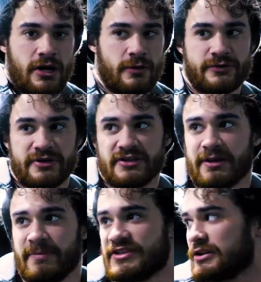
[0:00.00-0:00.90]
which was
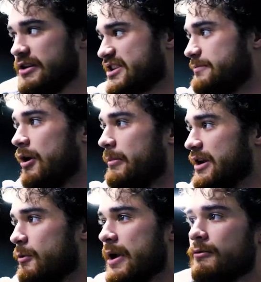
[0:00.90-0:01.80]
like basically a small
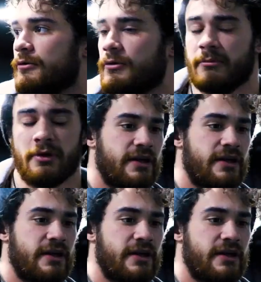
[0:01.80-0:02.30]
mini weight room.